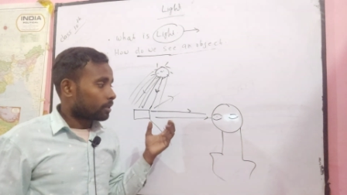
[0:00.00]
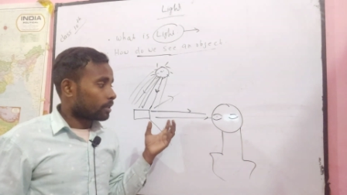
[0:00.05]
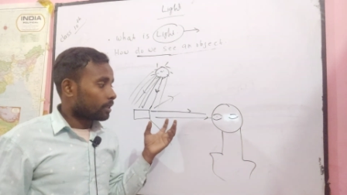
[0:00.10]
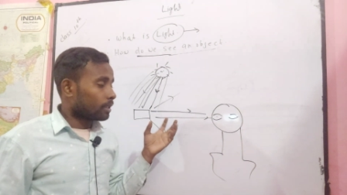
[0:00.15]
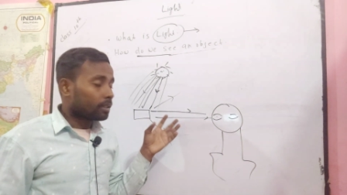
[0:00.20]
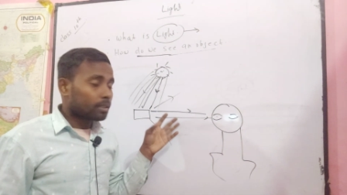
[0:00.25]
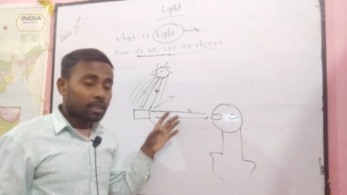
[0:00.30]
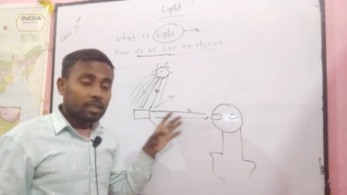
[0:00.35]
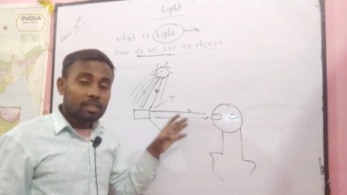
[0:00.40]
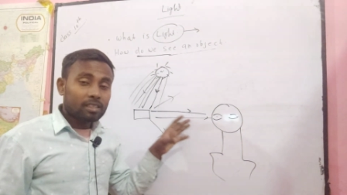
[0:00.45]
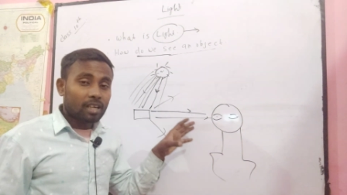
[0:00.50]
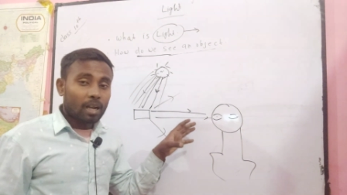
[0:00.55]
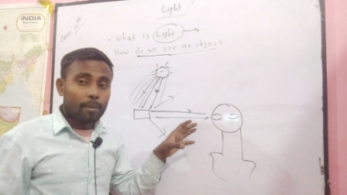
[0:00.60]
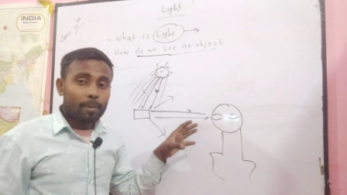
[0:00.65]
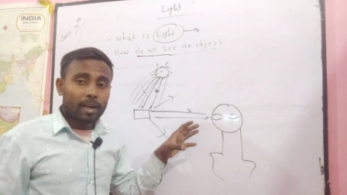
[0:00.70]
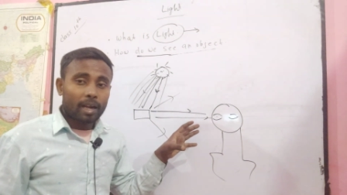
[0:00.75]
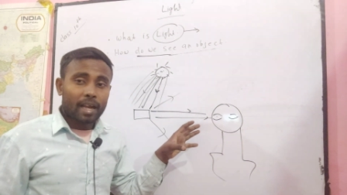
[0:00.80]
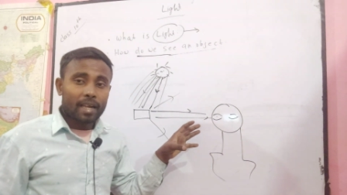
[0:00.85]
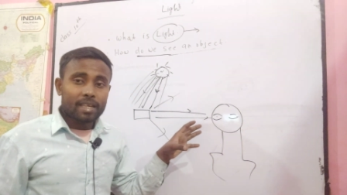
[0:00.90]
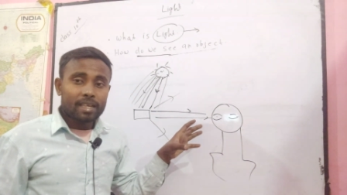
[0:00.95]
enters in
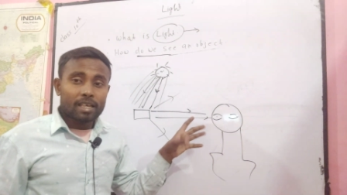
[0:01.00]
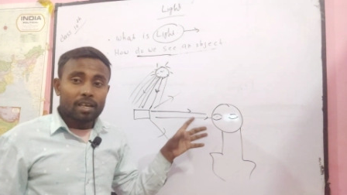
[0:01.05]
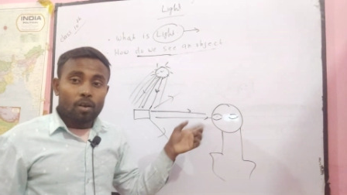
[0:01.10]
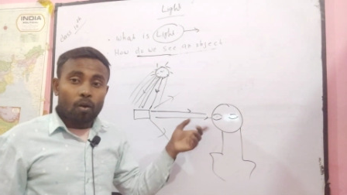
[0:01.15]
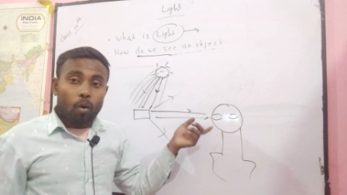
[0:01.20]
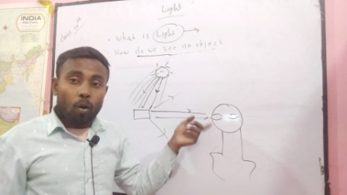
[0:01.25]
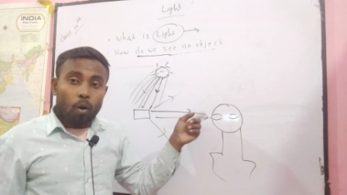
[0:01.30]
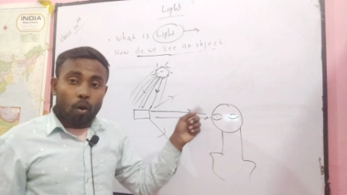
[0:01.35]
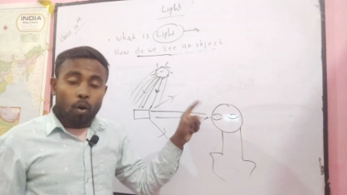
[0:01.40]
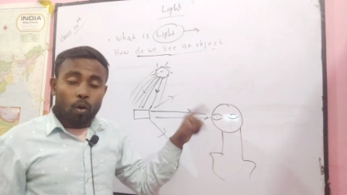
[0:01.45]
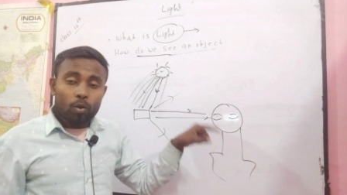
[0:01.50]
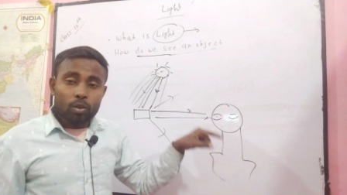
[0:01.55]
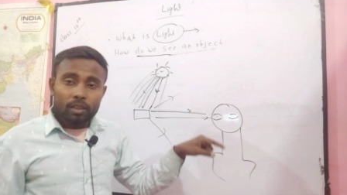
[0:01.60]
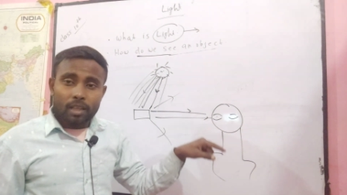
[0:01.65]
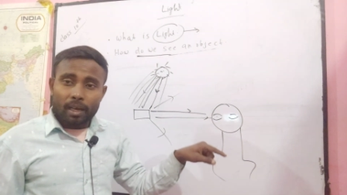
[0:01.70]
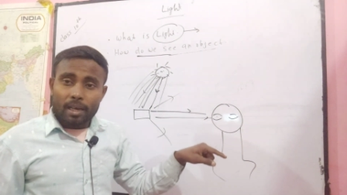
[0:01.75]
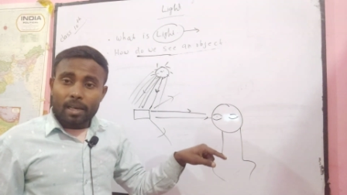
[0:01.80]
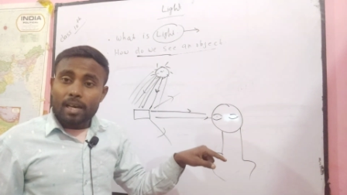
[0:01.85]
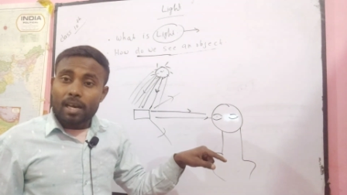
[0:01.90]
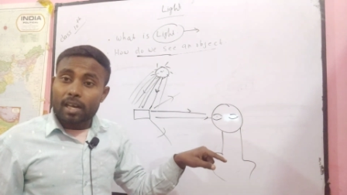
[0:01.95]
our eye on
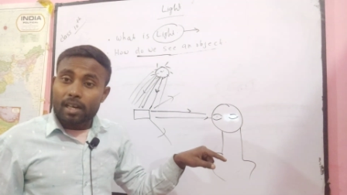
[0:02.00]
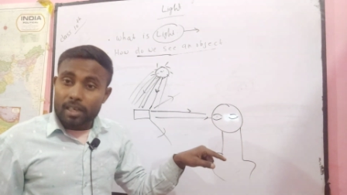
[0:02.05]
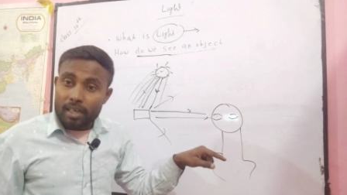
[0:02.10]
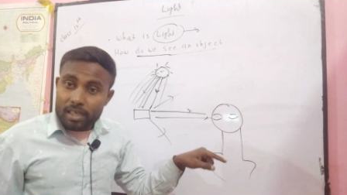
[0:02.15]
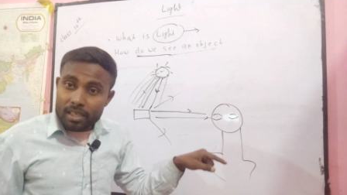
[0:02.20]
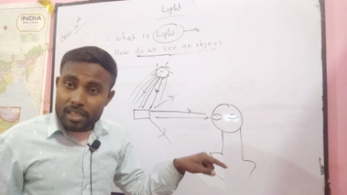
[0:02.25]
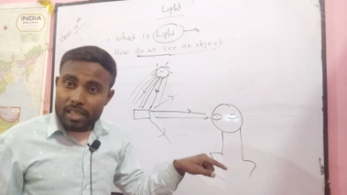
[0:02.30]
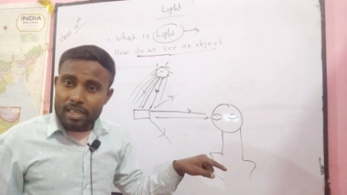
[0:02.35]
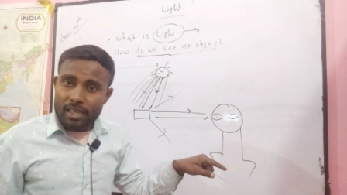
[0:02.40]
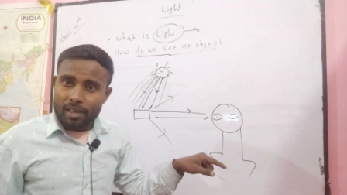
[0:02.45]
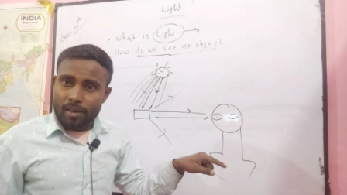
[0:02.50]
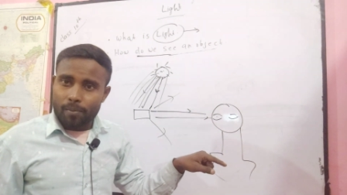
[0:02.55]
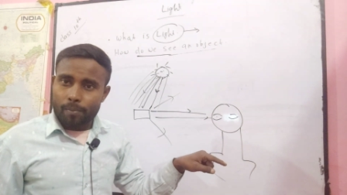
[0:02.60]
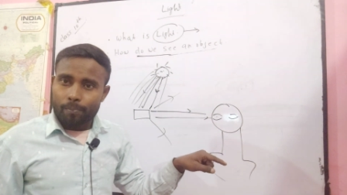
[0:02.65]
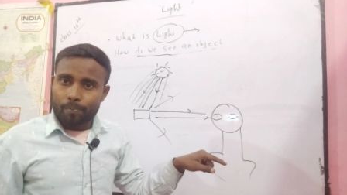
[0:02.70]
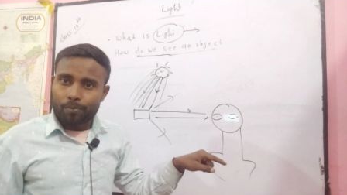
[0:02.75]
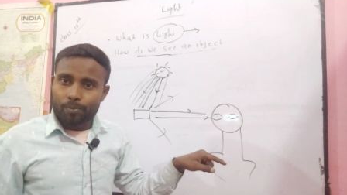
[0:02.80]
the retina,